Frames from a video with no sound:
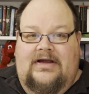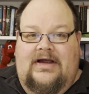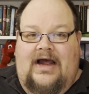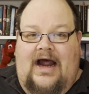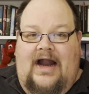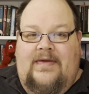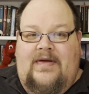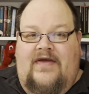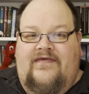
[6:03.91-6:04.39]

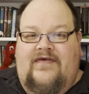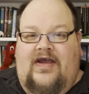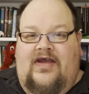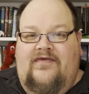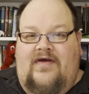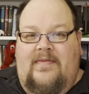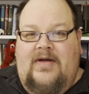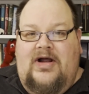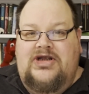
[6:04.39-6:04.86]
Anyway, thank you
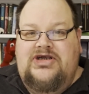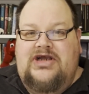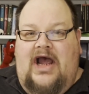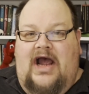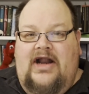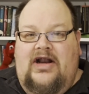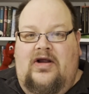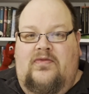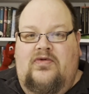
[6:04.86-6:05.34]
very much,
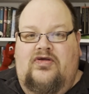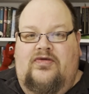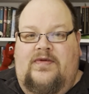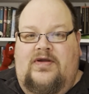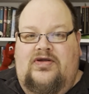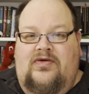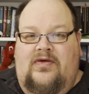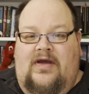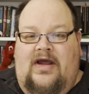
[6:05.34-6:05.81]
and I will speak
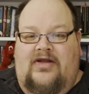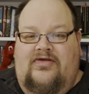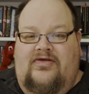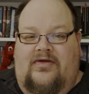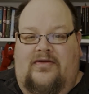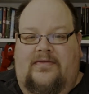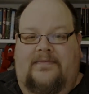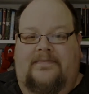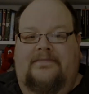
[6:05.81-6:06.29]
to you again soon.